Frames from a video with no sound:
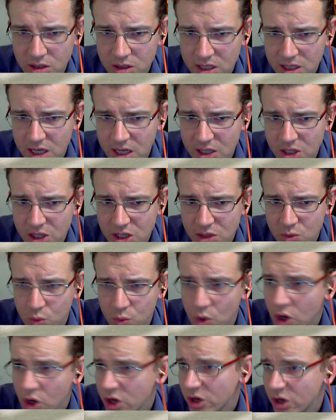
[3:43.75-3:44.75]
Does that just
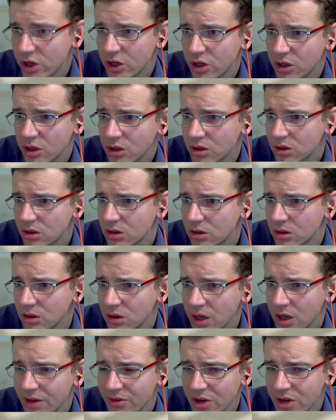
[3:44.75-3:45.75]
work?
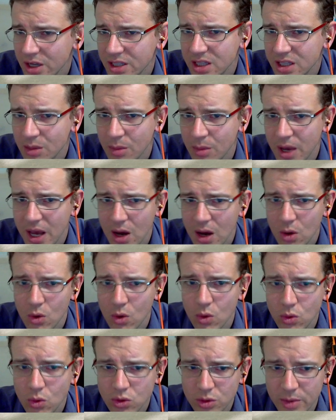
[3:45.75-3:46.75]
Have I somehow
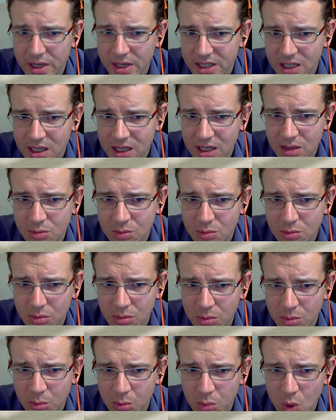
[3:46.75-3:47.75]
automatically
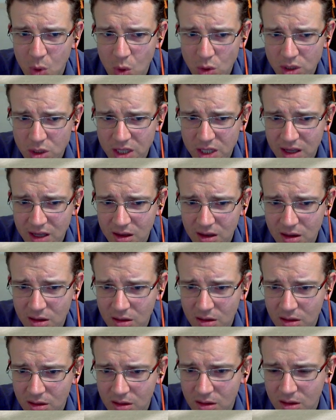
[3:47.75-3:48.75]
bought it?
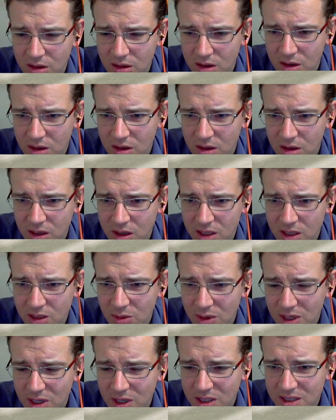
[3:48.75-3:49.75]
I
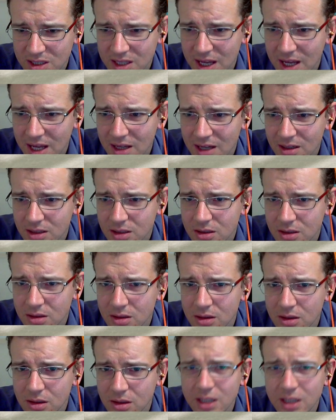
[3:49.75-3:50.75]
don't understand.
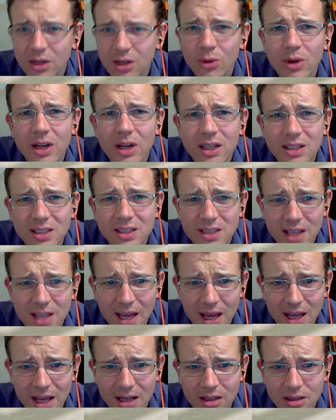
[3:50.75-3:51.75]
I don't
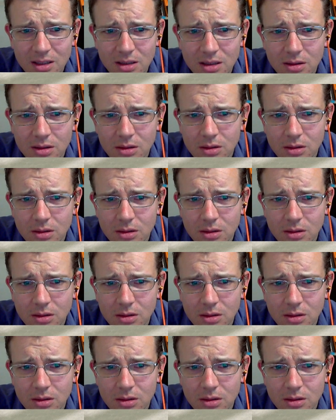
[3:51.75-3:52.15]
understand.